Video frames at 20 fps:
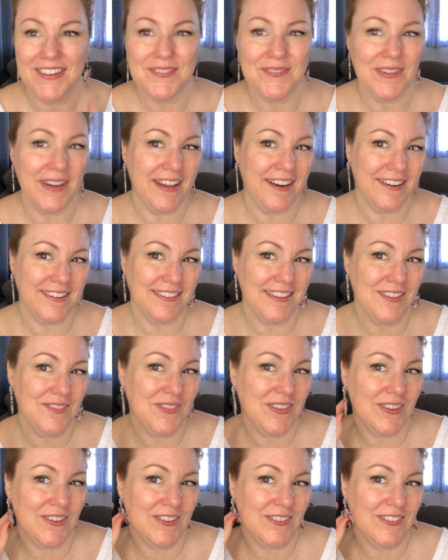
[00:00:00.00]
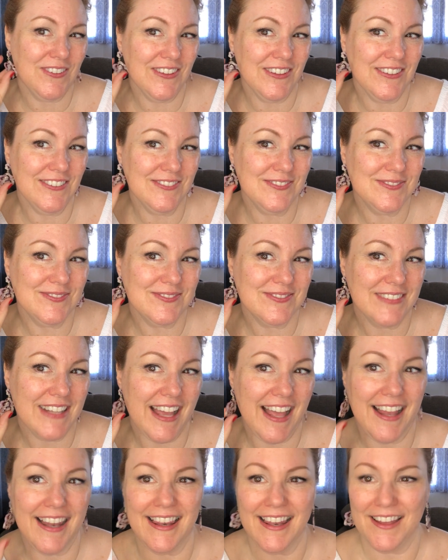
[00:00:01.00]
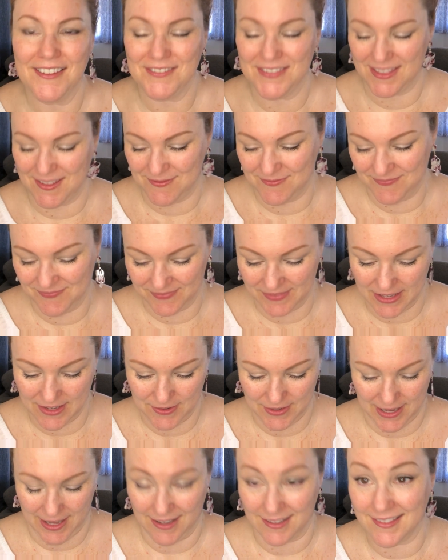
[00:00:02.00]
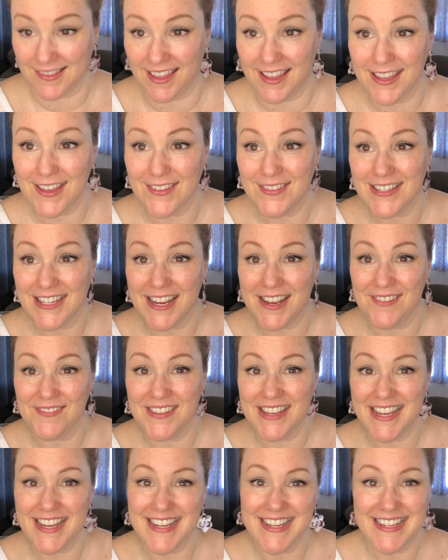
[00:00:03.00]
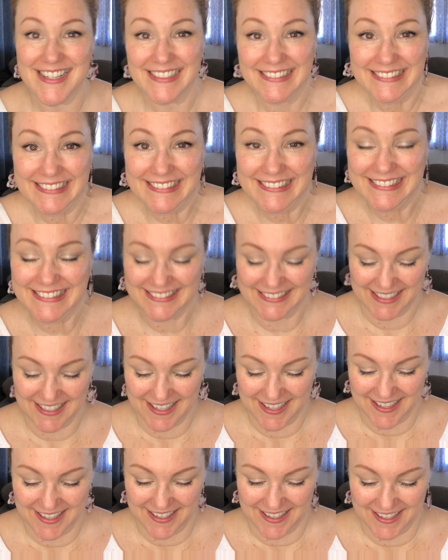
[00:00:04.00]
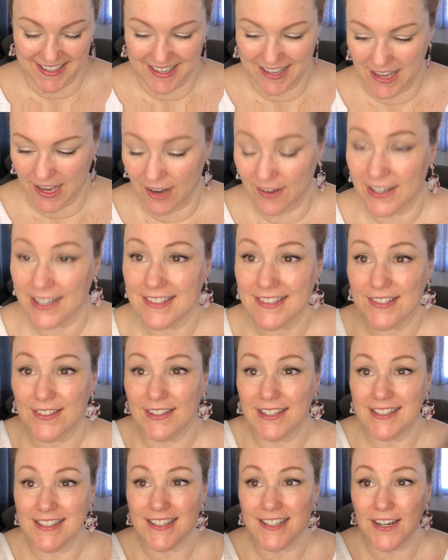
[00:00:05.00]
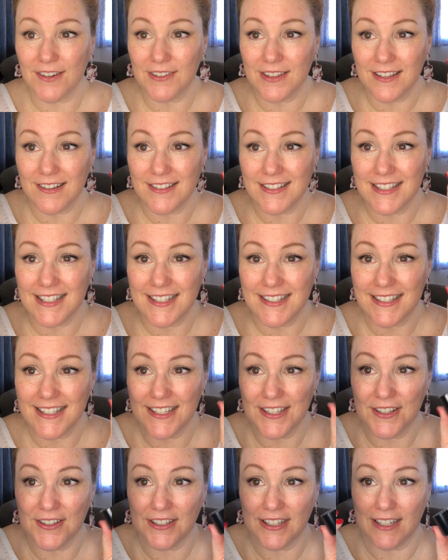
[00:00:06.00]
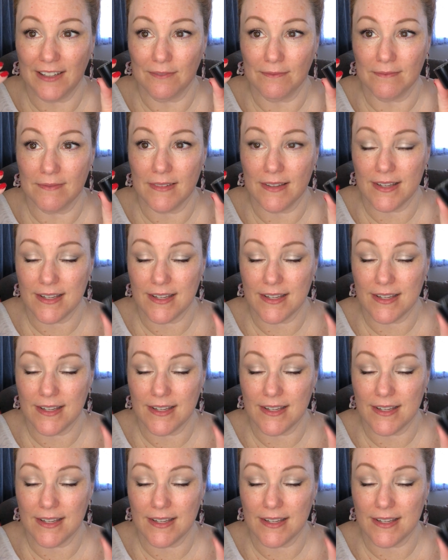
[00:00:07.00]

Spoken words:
But aren't they beautiful? I love them. Okay, thank you, Jamie. All right, so let's start with our CC cream.